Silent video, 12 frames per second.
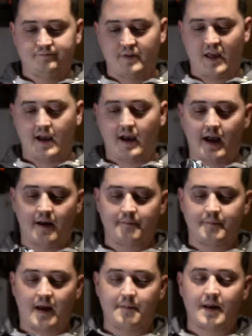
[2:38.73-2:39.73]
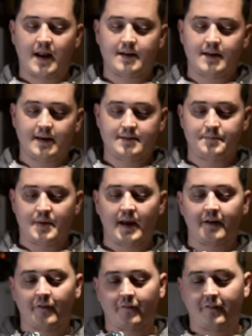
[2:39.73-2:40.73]
Yeah, I'm not as
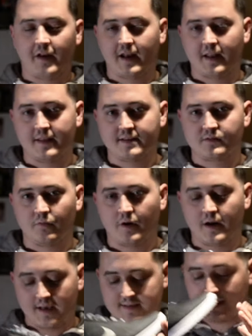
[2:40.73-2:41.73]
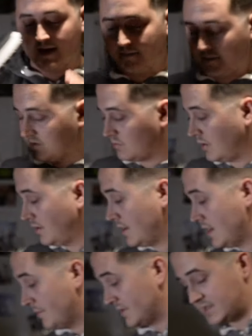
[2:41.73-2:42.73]
big of a fan of this one as I am this one,
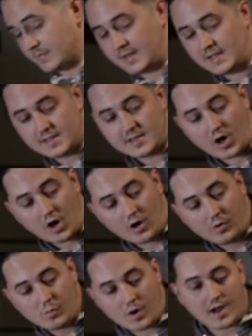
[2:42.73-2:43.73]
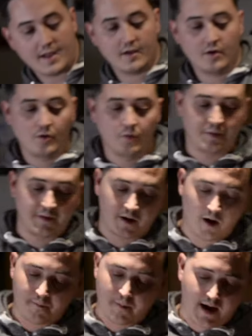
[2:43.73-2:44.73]
but to me the all white with the
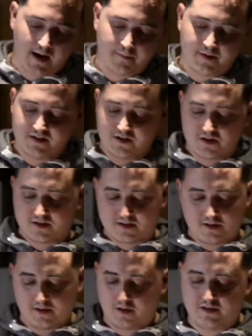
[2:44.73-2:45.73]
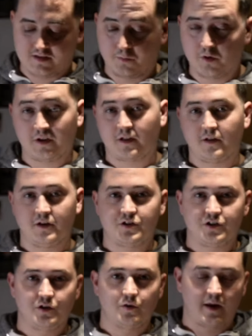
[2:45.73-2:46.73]
gum bottom is just, it's a really clean
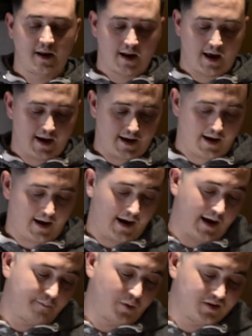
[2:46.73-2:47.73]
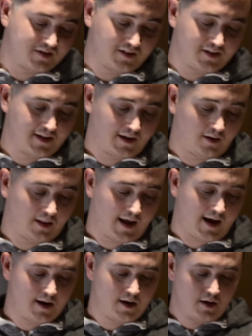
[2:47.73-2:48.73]
shoe, and I personally dig it a
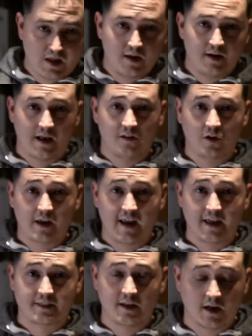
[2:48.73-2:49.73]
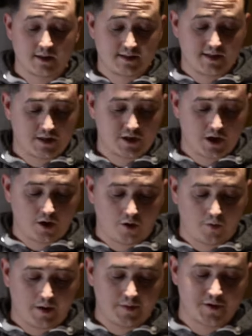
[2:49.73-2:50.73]
lot. Now looking at the stitching
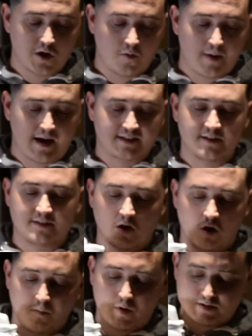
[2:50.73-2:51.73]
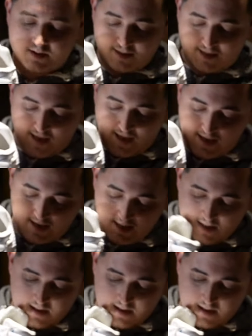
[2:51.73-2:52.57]
around the toe box, it's almost like a